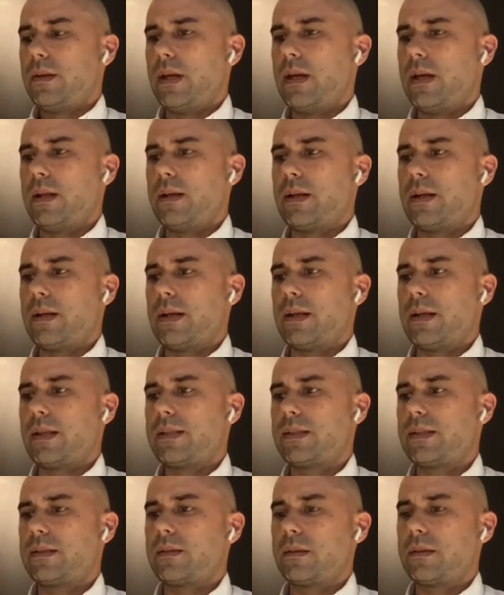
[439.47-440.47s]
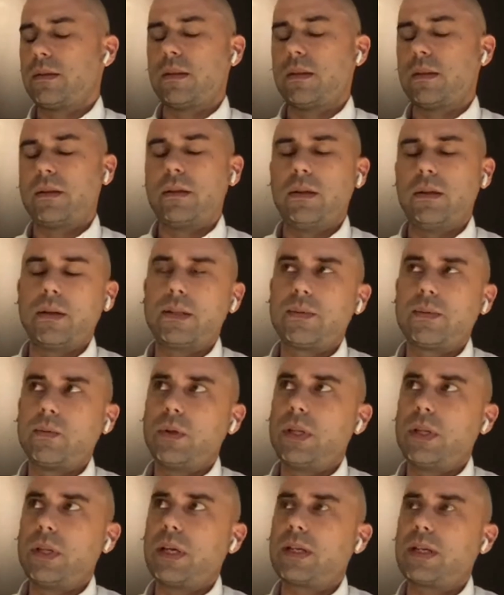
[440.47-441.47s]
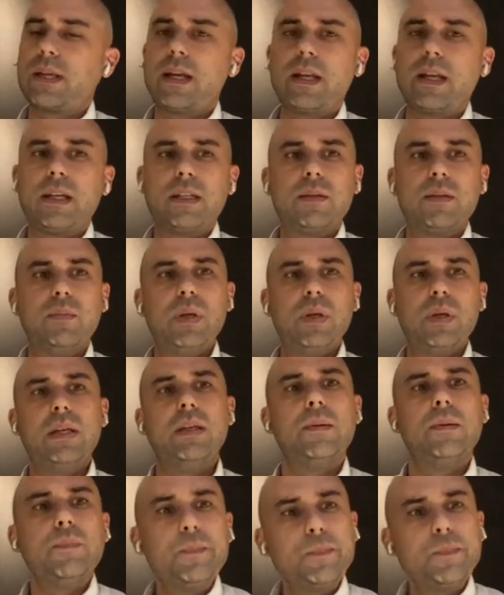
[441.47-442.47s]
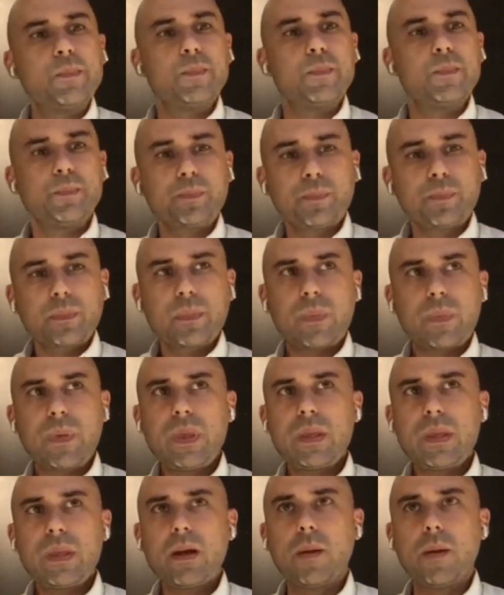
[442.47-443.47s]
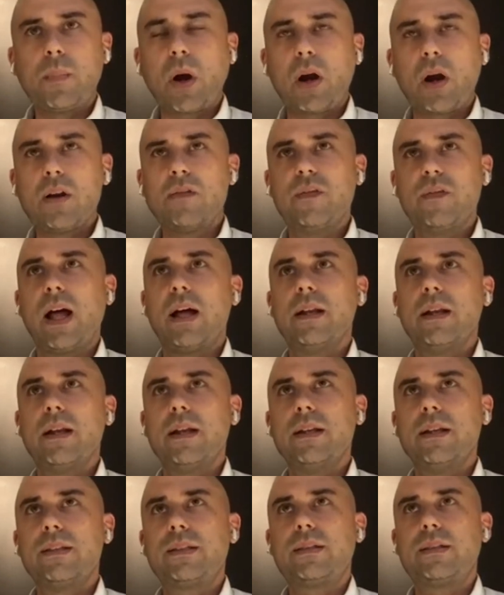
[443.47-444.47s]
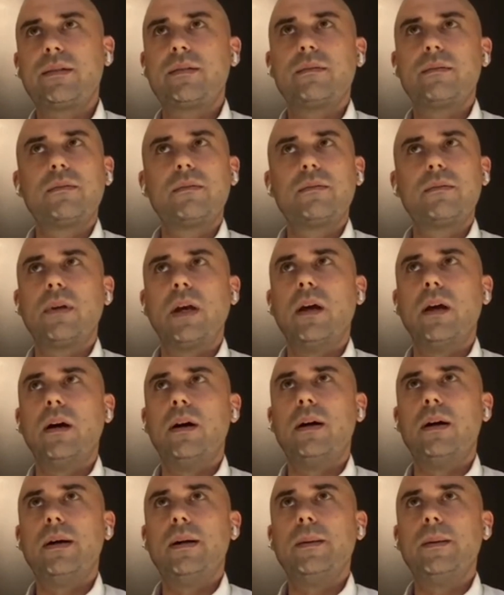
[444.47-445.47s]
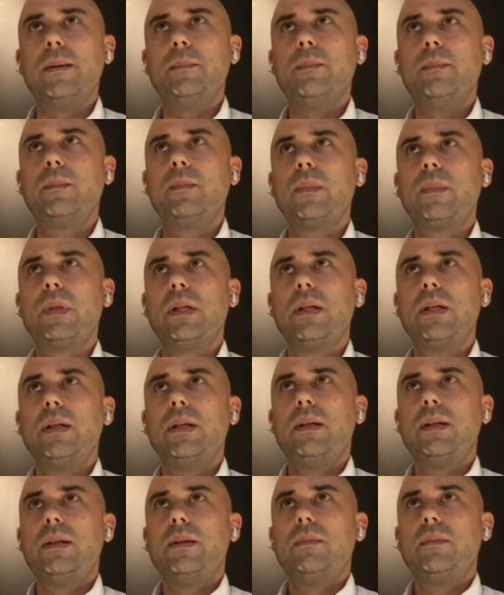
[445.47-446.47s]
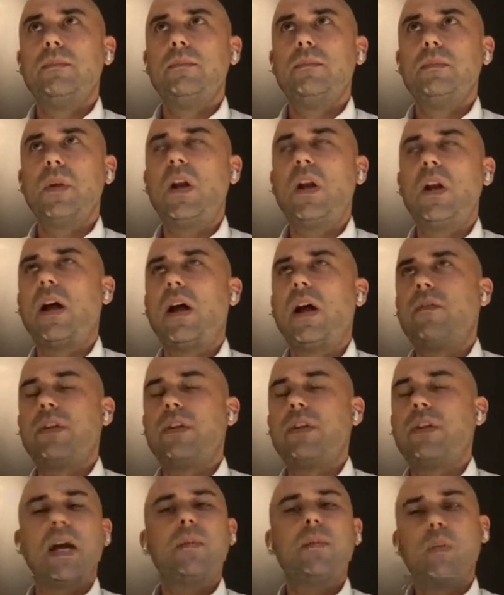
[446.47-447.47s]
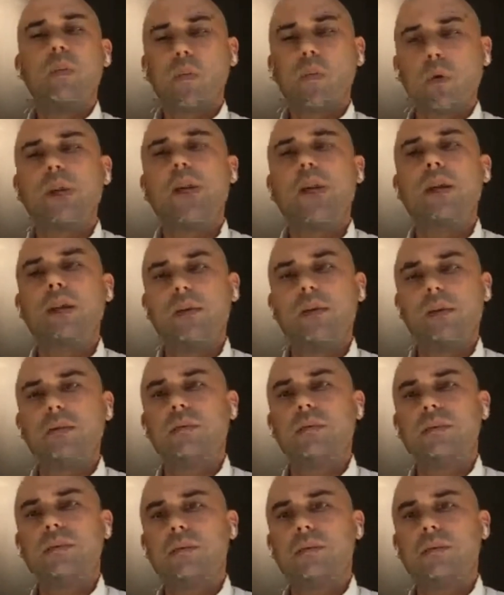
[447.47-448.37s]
That's, you know, it's really exciting to be a part of that. It's, you know, every time I'm working